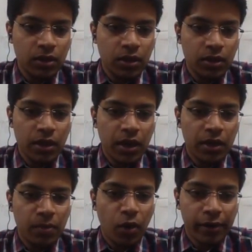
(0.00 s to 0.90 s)
We are
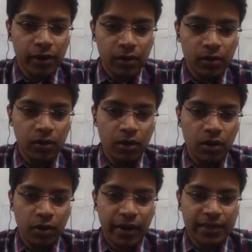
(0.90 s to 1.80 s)
a model
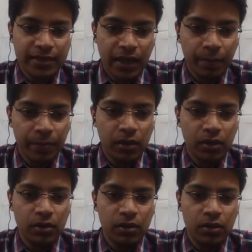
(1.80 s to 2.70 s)
or example
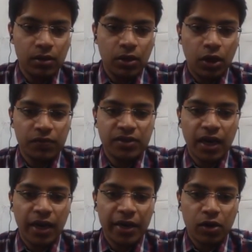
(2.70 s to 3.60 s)
of
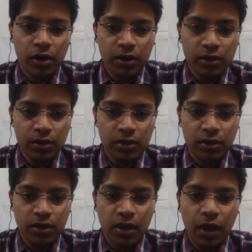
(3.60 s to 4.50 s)
standing order
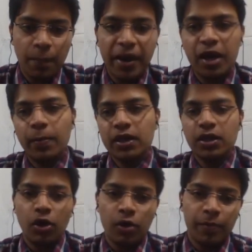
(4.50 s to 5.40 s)
made by the
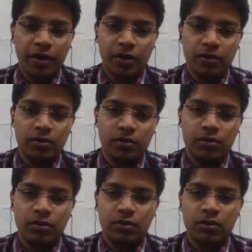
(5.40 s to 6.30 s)
government.
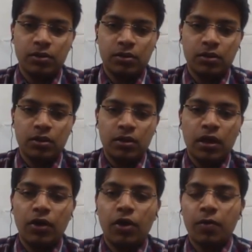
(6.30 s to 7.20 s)

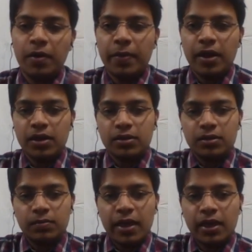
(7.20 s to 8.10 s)
Government
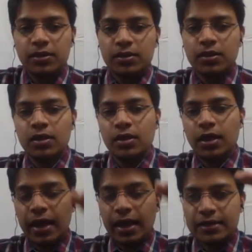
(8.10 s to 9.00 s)
makes
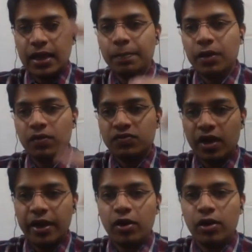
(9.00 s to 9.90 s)
an example of
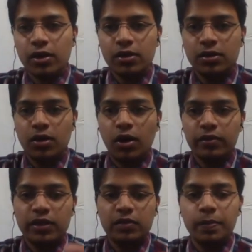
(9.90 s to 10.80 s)
standing order. On
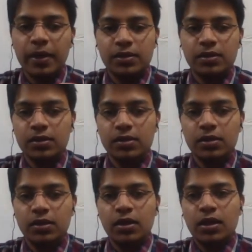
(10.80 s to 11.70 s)
this basis,
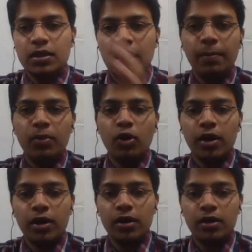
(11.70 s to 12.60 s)
the
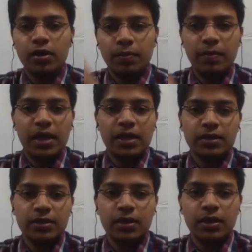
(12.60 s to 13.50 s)
employer
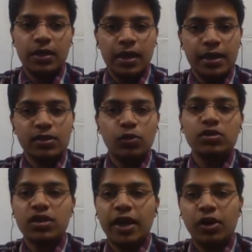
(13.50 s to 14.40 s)
makes his own
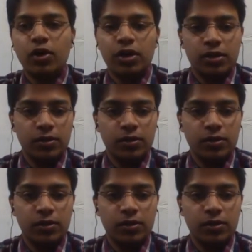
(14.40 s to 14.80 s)
standing order.